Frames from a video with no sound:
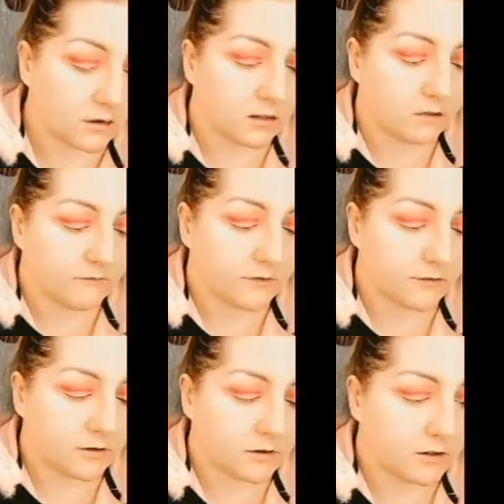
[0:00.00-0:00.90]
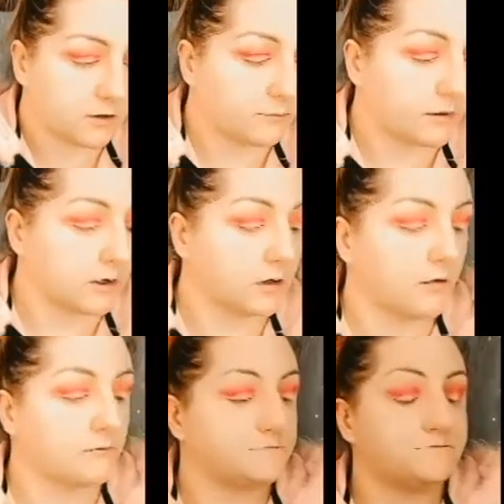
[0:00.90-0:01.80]
a very lighter pink,
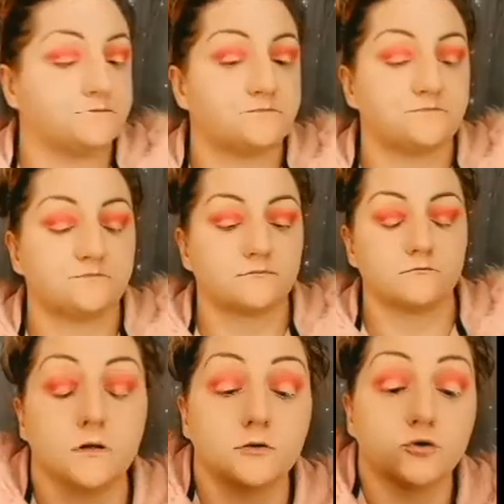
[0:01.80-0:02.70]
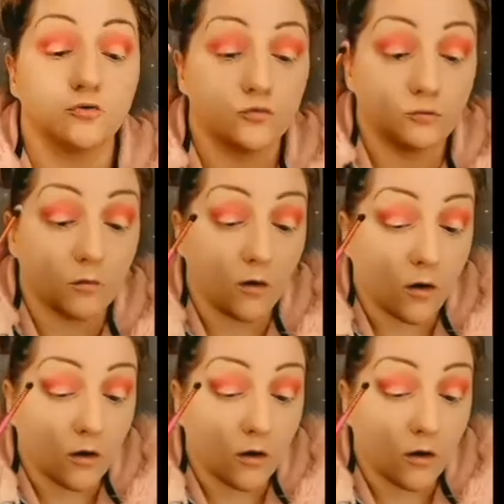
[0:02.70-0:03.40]
to